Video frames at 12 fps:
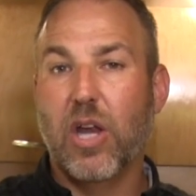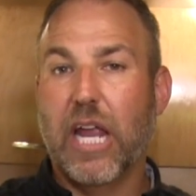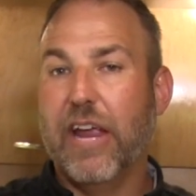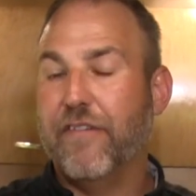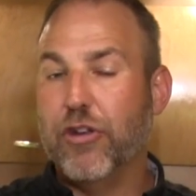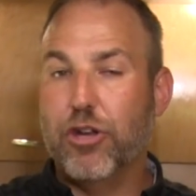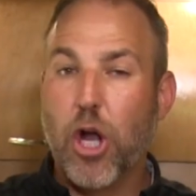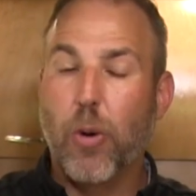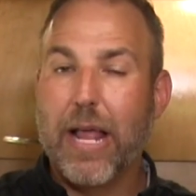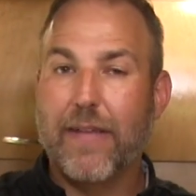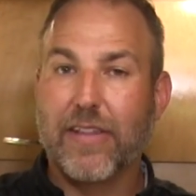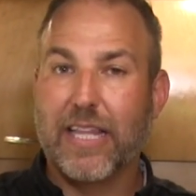if you
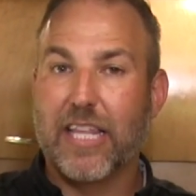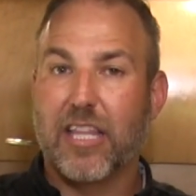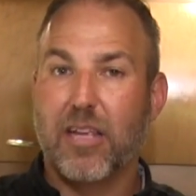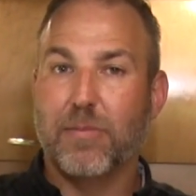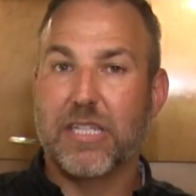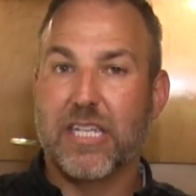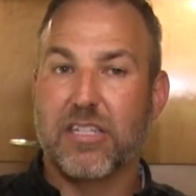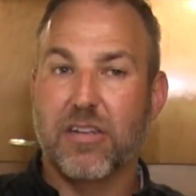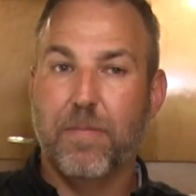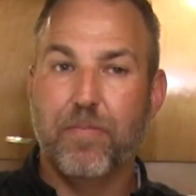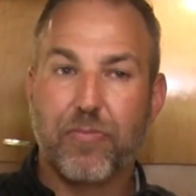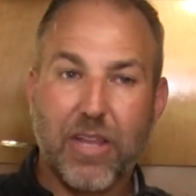don't have the lithium
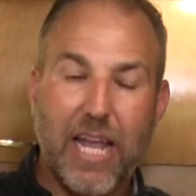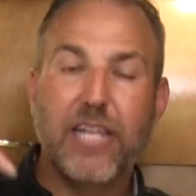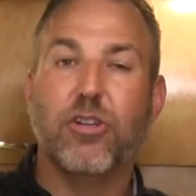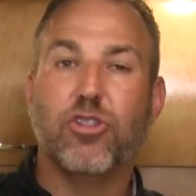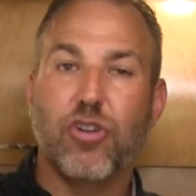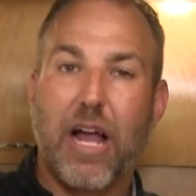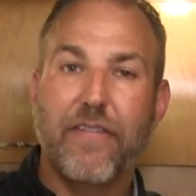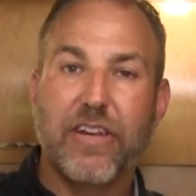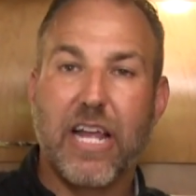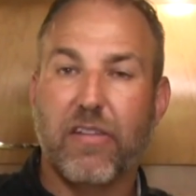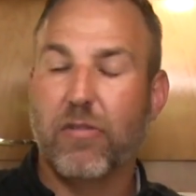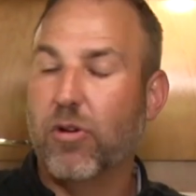system and you're driving
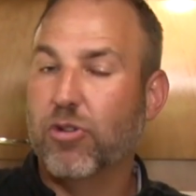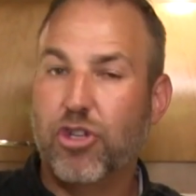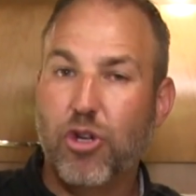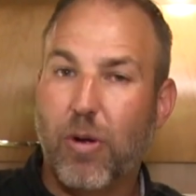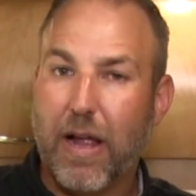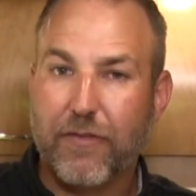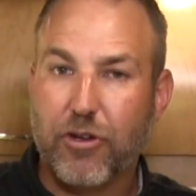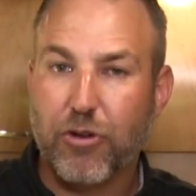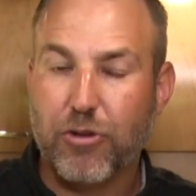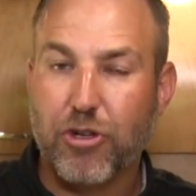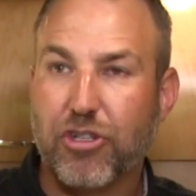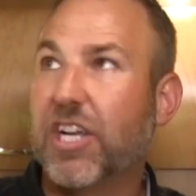down the road, you don't have to
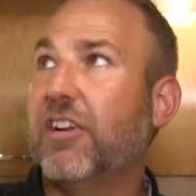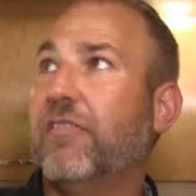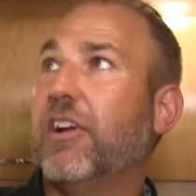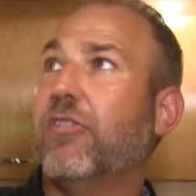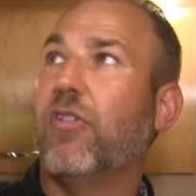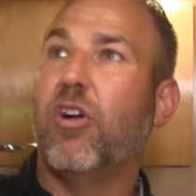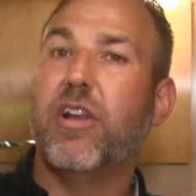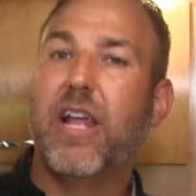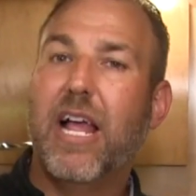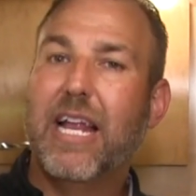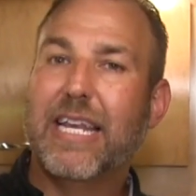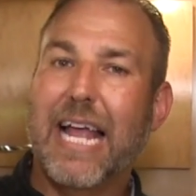turn your generator on
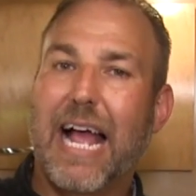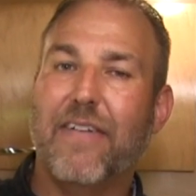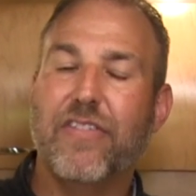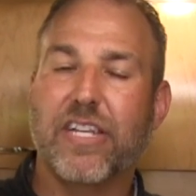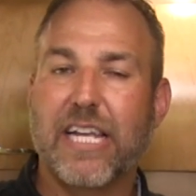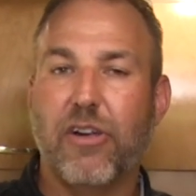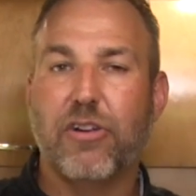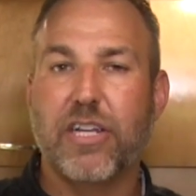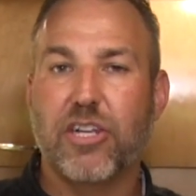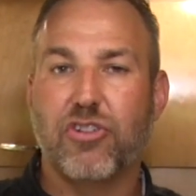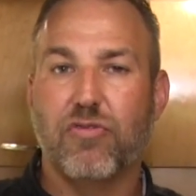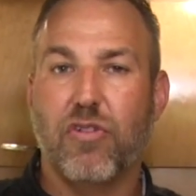to have this air
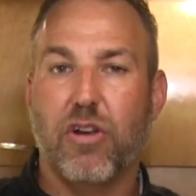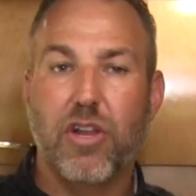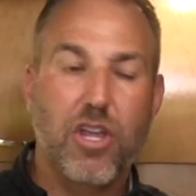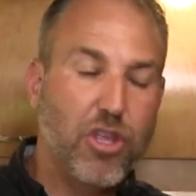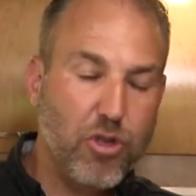conditioner on.